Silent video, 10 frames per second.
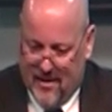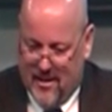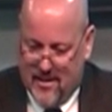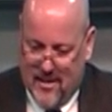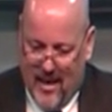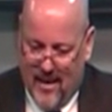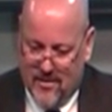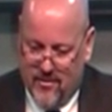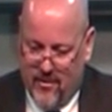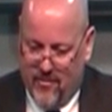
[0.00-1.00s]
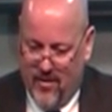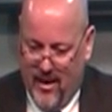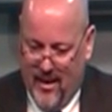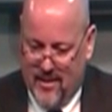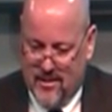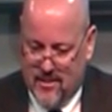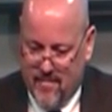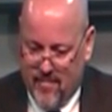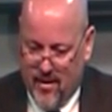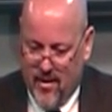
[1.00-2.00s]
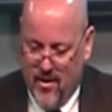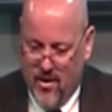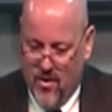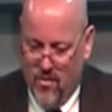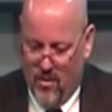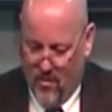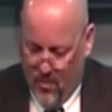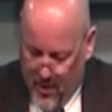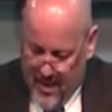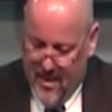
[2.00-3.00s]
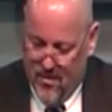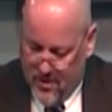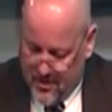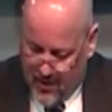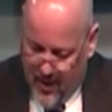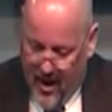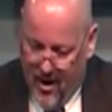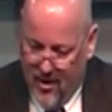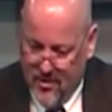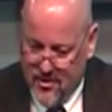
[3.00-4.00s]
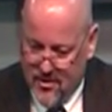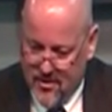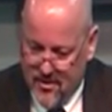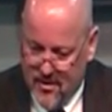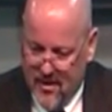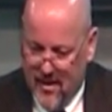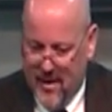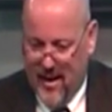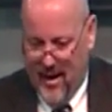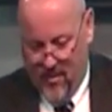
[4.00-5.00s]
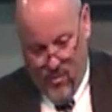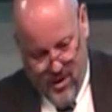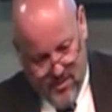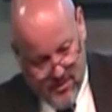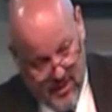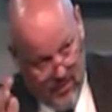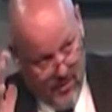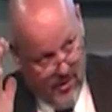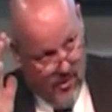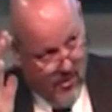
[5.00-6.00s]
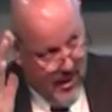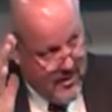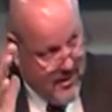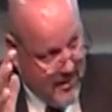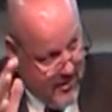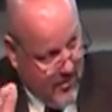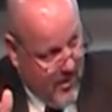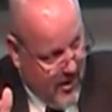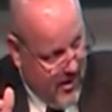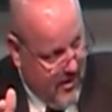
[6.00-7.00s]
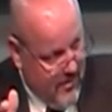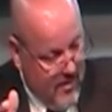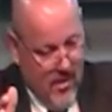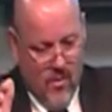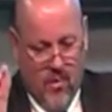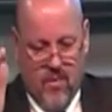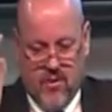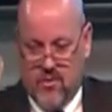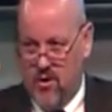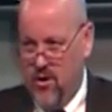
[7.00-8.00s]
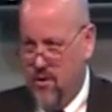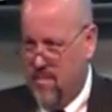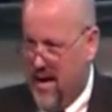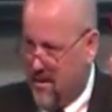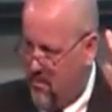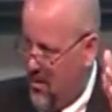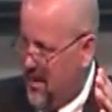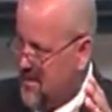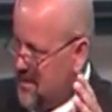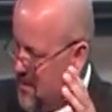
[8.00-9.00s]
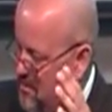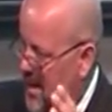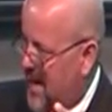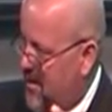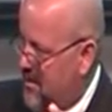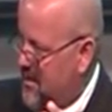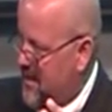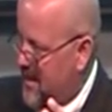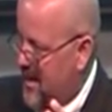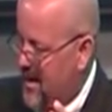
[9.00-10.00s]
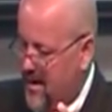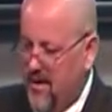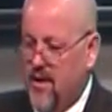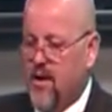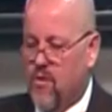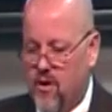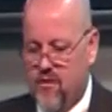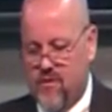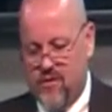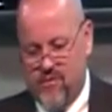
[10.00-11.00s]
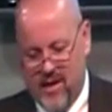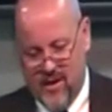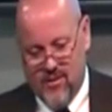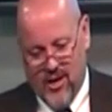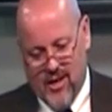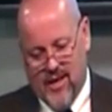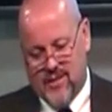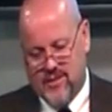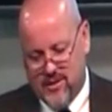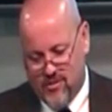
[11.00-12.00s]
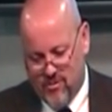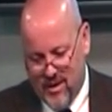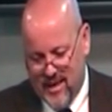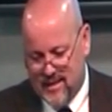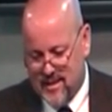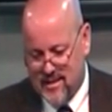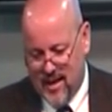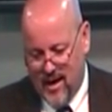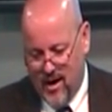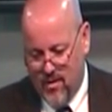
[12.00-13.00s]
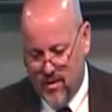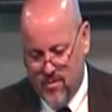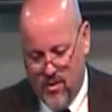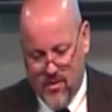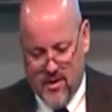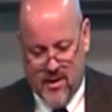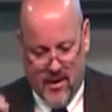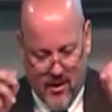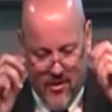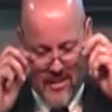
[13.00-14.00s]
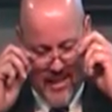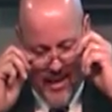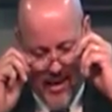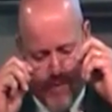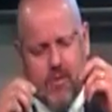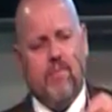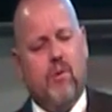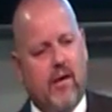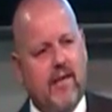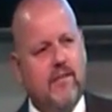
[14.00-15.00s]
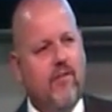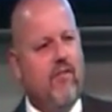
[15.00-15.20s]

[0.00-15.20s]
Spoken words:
the desires of the flesh. When we was lost and we was on the direction of the world, we was ruled by the prince of the power of the air, we fulfilled the lust of the flesh. That's all we wanted to do is get up and please the